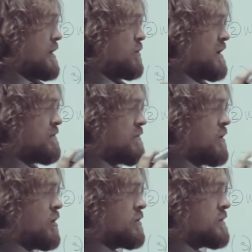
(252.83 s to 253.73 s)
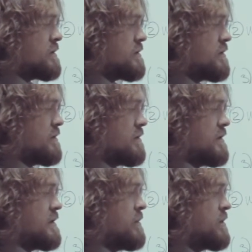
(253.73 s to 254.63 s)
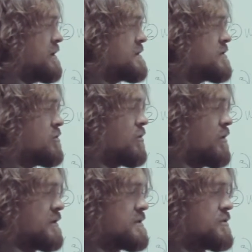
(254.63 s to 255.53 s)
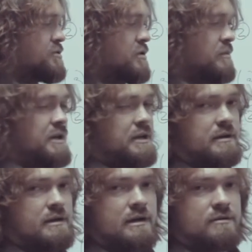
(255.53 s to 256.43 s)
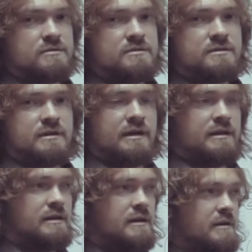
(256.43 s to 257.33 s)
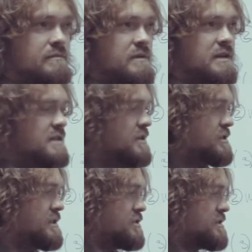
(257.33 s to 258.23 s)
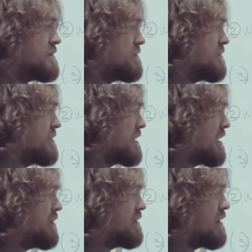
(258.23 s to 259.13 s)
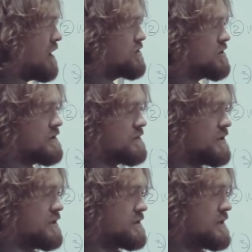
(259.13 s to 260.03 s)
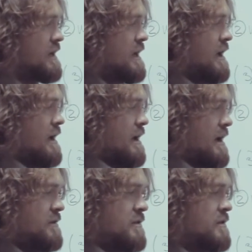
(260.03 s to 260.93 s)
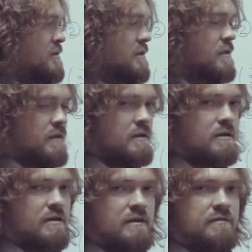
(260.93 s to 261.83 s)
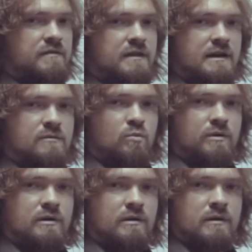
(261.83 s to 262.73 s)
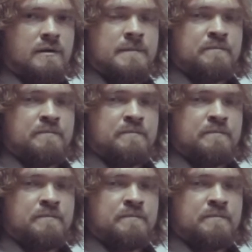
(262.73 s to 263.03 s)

You may promote the template store on social media accounts, and that's actually just a couple of options, because anything you can think of that will